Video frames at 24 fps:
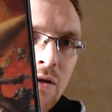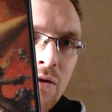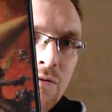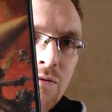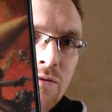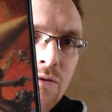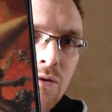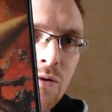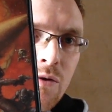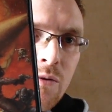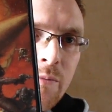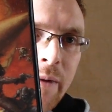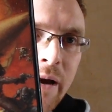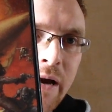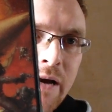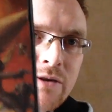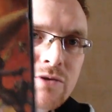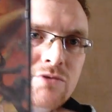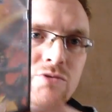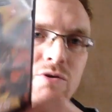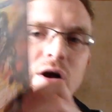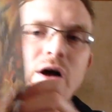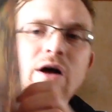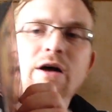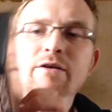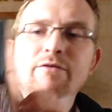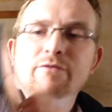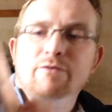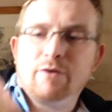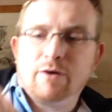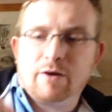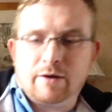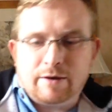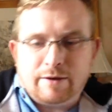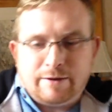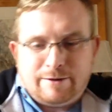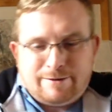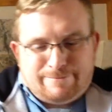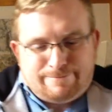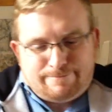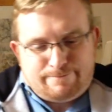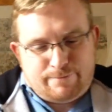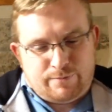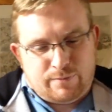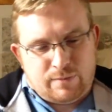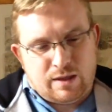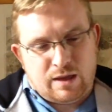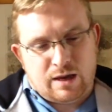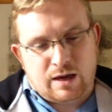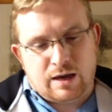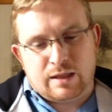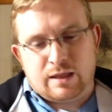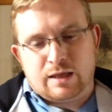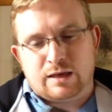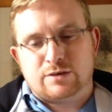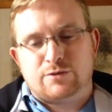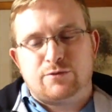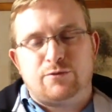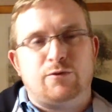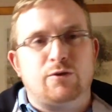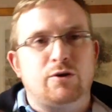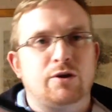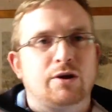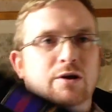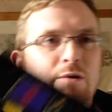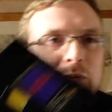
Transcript: for the Mega Drive, and that's fully